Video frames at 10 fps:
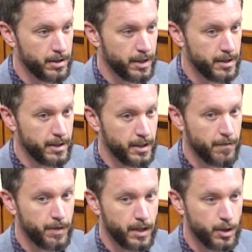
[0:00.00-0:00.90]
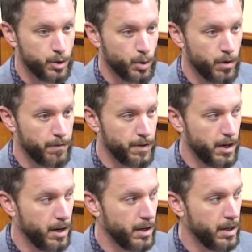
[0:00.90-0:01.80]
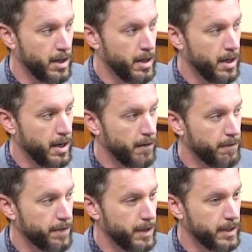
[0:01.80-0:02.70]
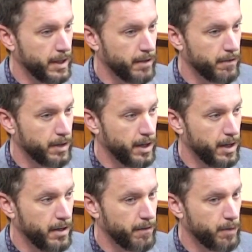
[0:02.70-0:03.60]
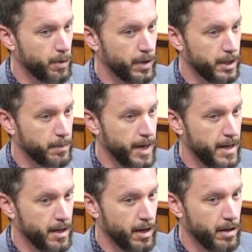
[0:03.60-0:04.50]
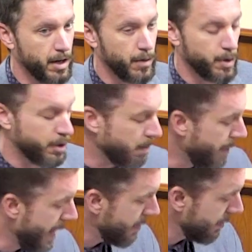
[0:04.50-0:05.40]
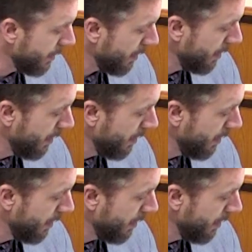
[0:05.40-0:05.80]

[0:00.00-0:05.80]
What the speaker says: a significant shortfall on funding for expanding our road capacity.